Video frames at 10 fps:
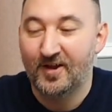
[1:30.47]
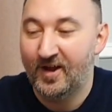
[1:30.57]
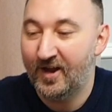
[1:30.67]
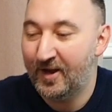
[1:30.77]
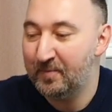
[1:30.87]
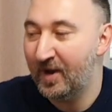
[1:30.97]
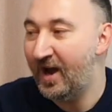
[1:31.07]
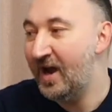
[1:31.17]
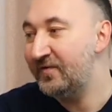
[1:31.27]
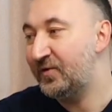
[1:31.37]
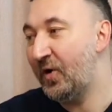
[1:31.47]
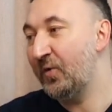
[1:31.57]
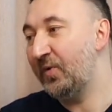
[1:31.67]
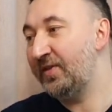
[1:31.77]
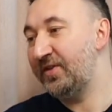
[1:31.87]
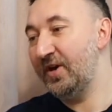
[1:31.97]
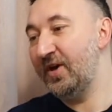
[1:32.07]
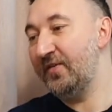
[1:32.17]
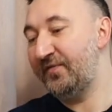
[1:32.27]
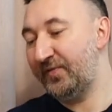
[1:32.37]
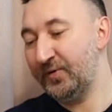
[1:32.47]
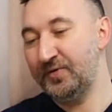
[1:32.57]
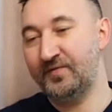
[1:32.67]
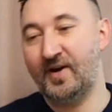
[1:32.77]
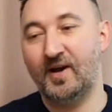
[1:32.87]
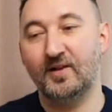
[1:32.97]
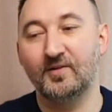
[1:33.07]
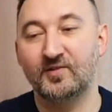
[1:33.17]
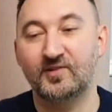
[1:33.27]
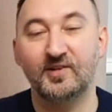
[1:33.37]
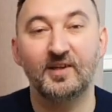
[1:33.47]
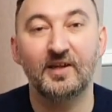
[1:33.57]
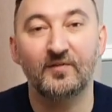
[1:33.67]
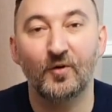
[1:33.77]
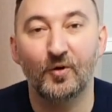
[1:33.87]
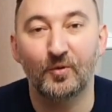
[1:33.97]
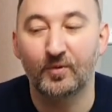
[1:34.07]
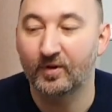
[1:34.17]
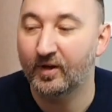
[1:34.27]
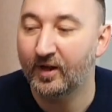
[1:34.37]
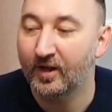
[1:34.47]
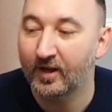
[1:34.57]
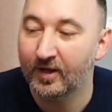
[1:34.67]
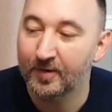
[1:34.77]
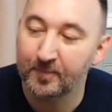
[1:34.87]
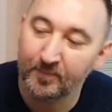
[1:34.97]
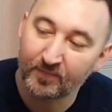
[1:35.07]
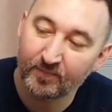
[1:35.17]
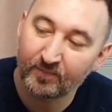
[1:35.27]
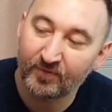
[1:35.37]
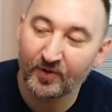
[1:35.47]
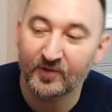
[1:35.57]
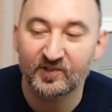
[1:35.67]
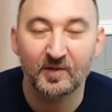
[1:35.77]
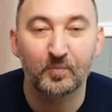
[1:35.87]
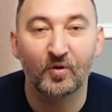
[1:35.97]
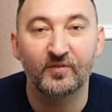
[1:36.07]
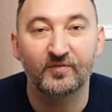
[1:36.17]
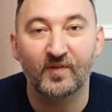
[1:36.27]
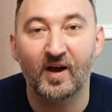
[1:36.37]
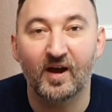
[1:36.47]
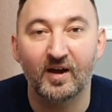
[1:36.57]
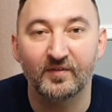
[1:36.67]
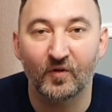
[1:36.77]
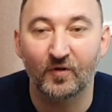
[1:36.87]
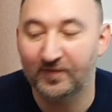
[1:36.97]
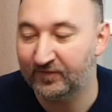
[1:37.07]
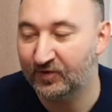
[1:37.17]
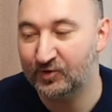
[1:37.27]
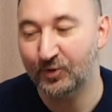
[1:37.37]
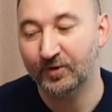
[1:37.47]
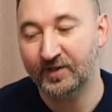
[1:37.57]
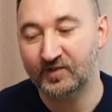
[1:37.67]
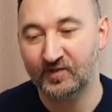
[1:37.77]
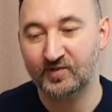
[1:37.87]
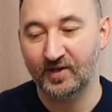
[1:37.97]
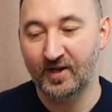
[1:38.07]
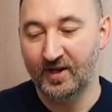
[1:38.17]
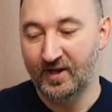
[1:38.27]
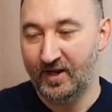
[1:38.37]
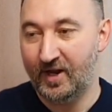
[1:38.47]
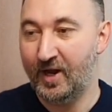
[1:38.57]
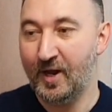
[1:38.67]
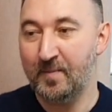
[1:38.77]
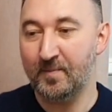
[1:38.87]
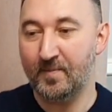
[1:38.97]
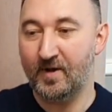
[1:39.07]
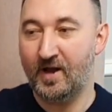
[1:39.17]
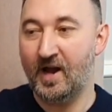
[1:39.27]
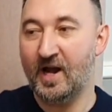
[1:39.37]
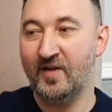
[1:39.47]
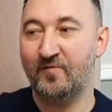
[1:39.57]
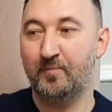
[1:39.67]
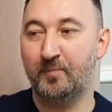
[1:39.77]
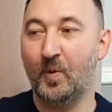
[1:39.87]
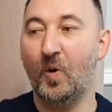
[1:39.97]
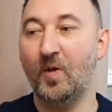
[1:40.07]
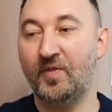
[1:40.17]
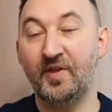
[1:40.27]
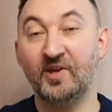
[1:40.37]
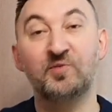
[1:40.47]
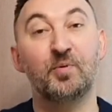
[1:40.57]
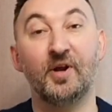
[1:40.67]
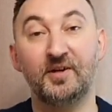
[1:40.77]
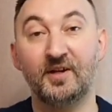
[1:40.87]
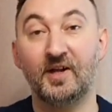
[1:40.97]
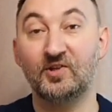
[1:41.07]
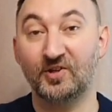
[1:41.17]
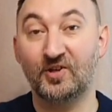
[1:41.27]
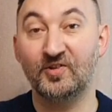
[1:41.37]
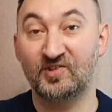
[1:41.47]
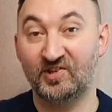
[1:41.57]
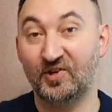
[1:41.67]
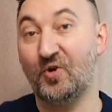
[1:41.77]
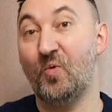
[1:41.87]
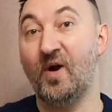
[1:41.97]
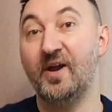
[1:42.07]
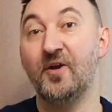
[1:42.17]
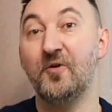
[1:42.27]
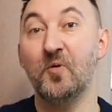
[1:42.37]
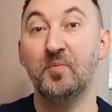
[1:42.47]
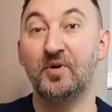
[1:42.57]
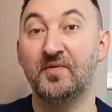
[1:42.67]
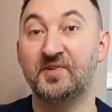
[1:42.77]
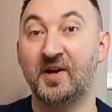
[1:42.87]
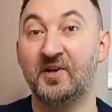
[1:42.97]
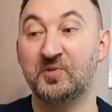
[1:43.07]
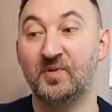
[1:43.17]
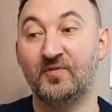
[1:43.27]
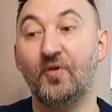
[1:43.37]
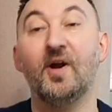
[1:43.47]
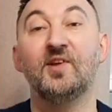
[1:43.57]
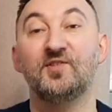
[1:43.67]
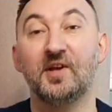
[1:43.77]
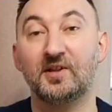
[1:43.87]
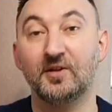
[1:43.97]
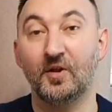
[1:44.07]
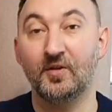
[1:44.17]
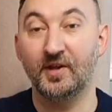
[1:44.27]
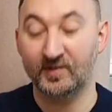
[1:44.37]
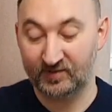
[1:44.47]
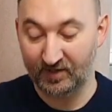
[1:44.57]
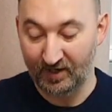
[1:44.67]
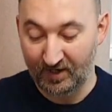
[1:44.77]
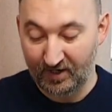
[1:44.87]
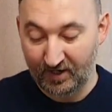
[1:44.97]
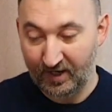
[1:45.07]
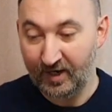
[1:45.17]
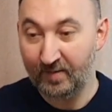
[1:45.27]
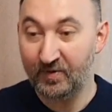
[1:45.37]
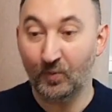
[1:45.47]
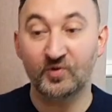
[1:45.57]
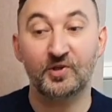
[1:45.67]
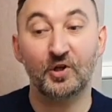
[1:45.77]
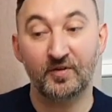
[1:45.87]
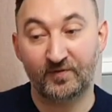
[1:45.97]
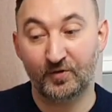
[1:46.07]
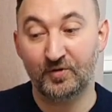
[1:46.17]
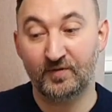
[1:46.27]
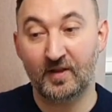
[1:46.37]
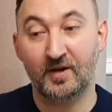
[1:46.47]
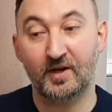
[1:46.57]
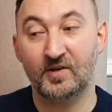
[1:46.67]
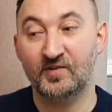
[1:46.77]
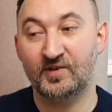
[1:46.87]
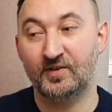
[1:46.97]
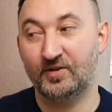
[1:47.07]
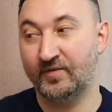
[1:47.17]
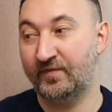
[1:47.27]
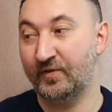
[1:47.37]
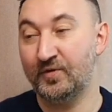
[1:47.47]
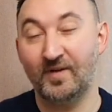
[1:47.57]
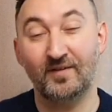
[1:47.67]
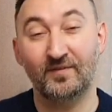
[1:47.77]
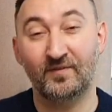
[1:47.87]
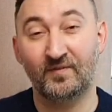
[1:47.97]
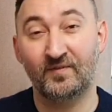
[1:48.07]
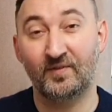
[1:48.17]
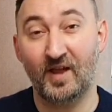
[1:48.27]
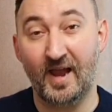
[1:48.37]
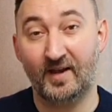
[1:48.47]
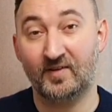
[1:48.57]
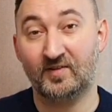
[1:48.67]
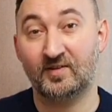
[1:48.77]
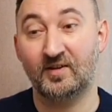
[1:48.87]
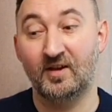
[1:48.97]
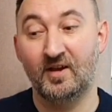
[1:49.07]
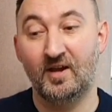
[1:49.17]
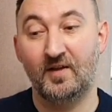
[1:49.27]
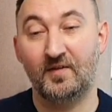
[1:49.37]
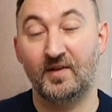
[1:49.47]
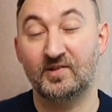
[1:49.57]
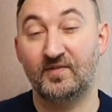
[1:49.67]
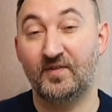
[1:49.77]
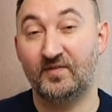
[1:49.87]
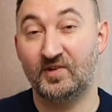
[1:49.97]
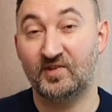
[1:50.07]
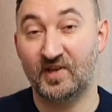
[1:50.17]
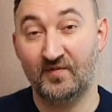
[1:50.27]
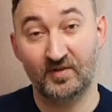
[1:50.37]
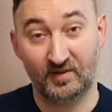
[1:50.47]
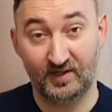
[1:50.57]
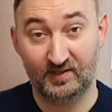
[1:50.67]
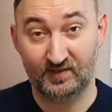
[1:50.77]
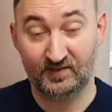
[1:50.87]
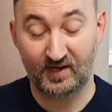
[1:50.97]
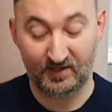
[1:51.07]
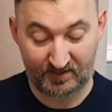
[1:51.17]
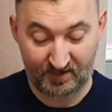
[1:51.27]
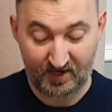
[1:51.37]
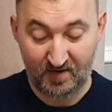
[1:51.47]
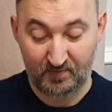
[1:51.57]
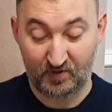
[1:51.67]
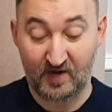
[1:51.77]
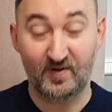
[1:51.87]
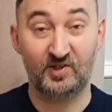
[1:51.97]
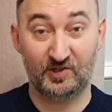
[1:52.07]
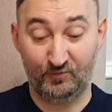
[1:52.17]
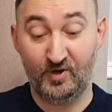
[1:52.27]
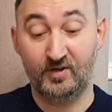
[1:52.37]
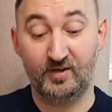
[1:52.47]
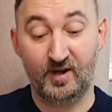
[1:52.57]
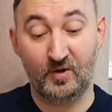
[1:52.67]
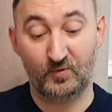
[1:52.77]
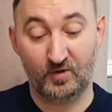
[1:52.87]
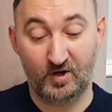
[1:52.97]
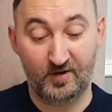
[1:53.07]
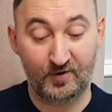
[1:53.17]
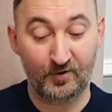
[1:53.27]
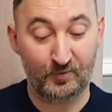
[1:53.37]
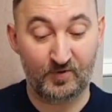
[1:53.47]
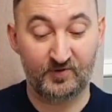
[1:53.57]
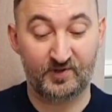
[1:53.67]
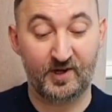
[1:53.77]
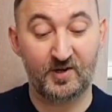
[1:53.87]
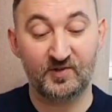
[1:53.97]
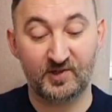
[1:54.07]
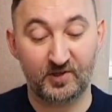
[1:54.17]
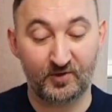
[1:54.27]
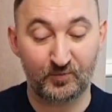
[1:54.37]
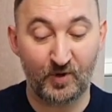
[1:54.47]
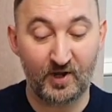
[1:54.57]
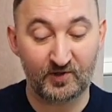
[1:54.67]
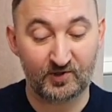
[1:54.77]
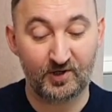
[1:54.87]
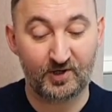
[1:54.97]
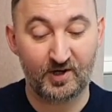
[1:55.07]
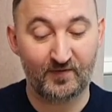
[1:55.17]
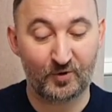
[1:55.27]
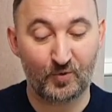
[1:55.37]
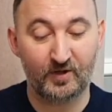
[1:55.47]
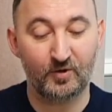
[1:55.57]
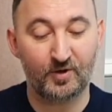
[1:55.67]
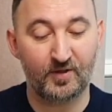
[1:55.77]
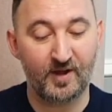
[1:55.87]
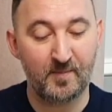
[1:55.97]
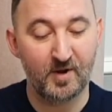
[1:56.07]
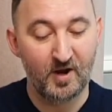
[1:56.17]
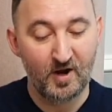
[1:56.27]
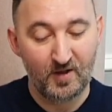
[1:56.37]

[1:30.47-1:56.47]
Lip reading: I've gone with the fluval Evo 13.5 or 52 litres. I've bought this, but I did actually consider quite a number of tanks before I settled on this. There was the other fluval that I considered, the fluval Flex. I think that's a 57 litre tank. But I've actually written down the other ones that I considered as well, so you can have a quick look at them.